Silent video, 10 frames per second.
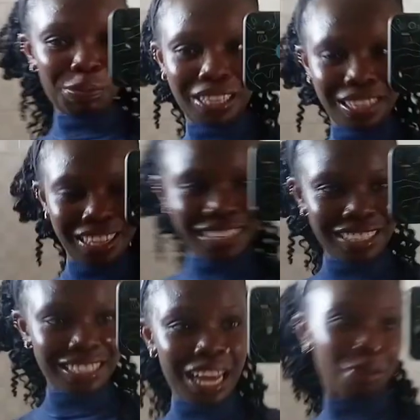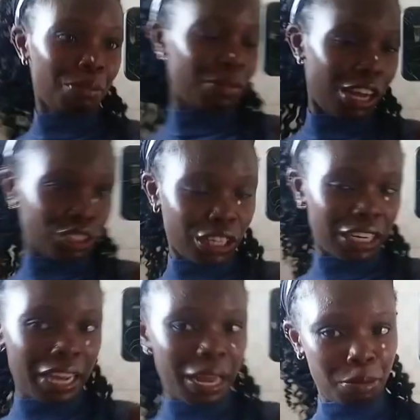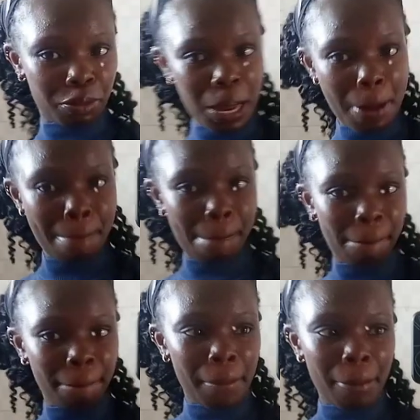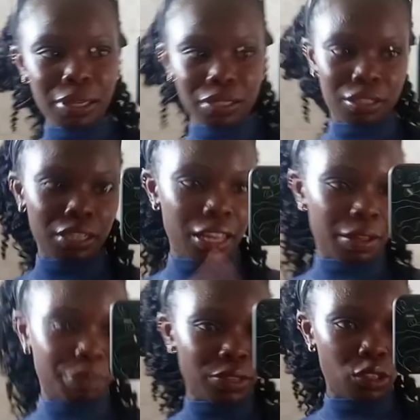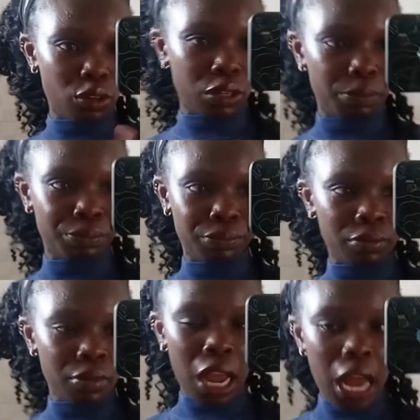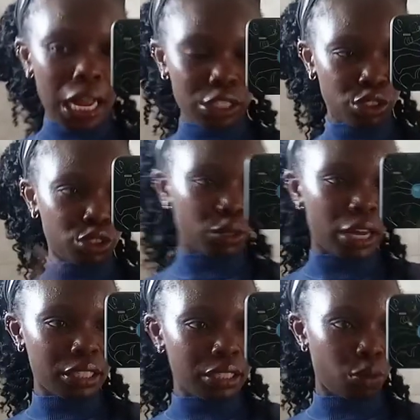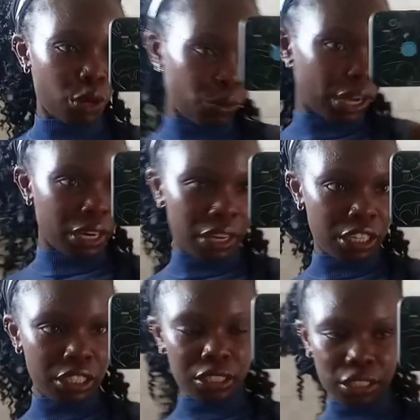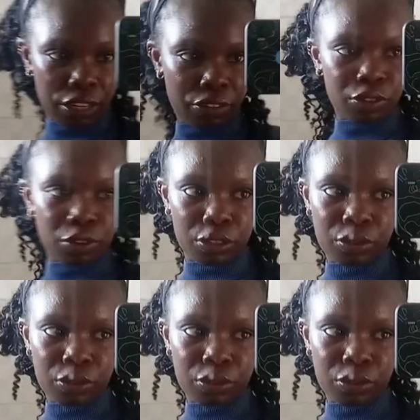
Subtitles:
place, I'm actually happy, but yeah, so I'll talk to you guys now when we are arranging stuff or